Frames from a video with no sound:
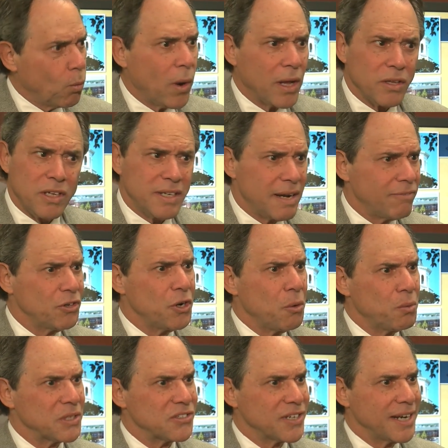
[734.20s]
Well, you never know
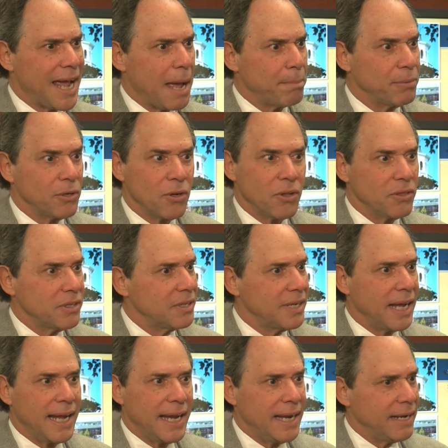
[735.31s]
what's going to happen on the
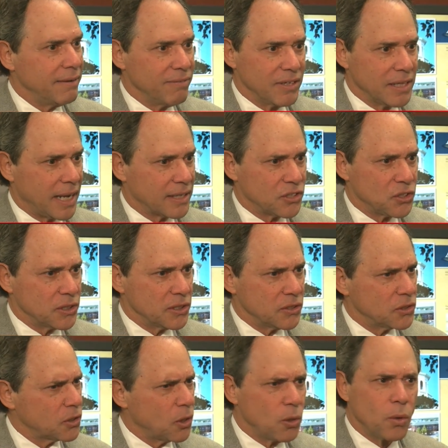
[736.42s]
day of election,
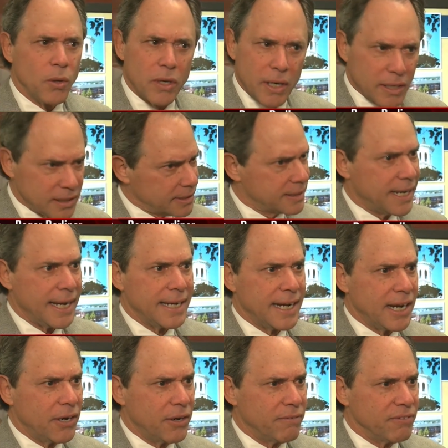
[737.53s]
so take
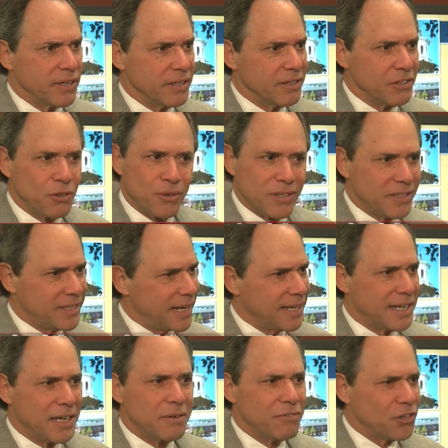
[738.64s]
care of it. You can take
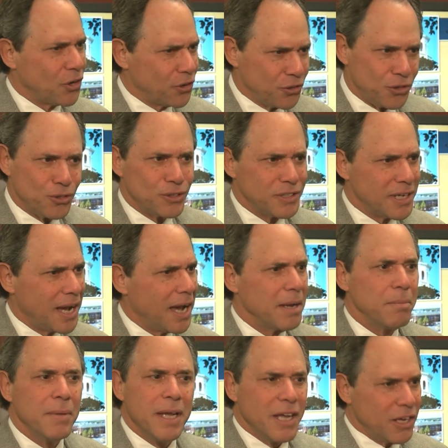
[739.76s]
care of it on your
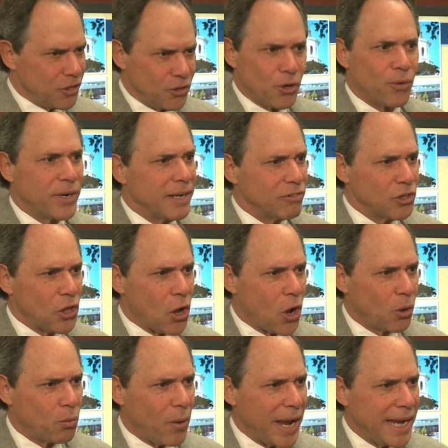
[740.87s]
time. You don't have a
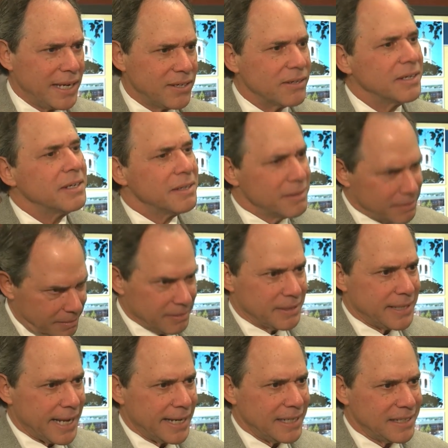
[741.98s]
long wait.
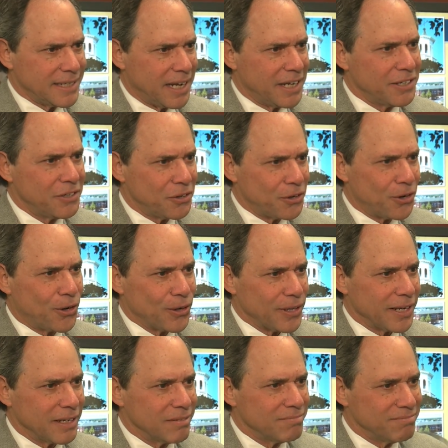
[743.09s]
Get it done
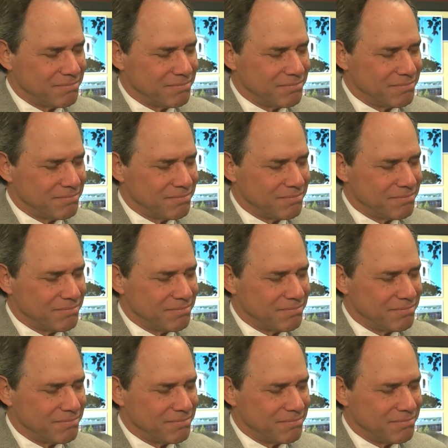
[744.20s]
early.